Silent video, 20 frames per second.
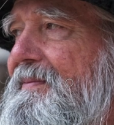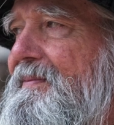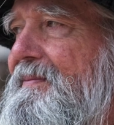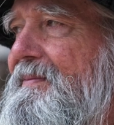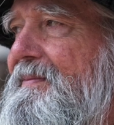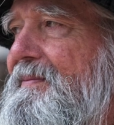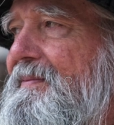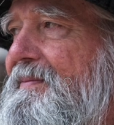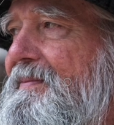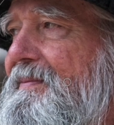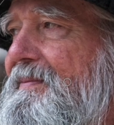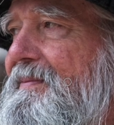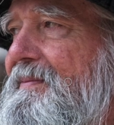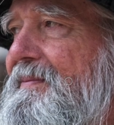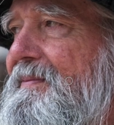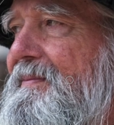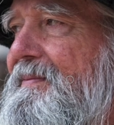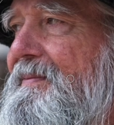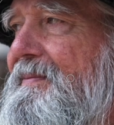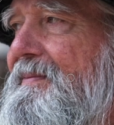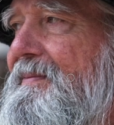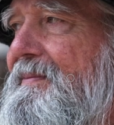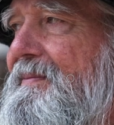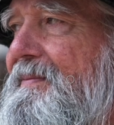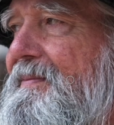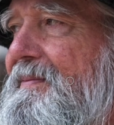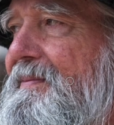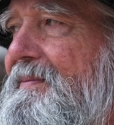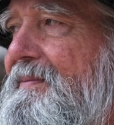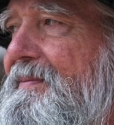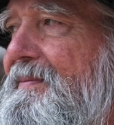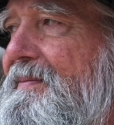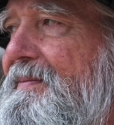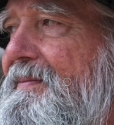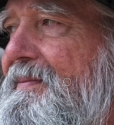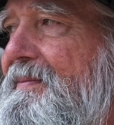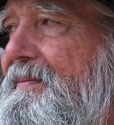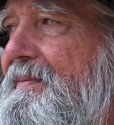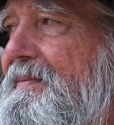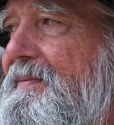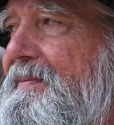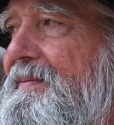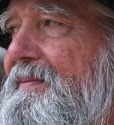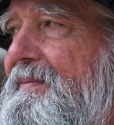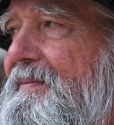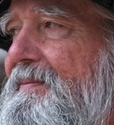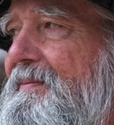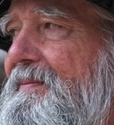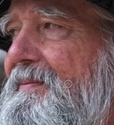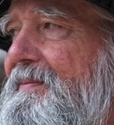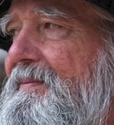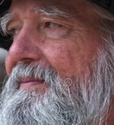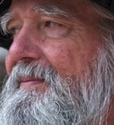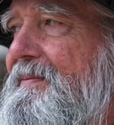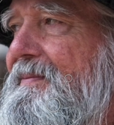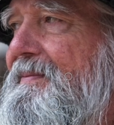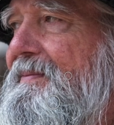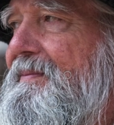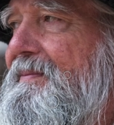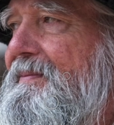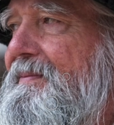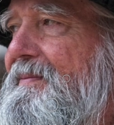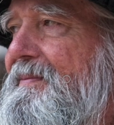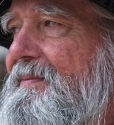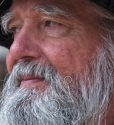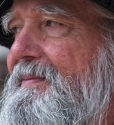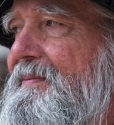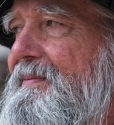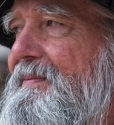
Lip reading: if you liked it, please hit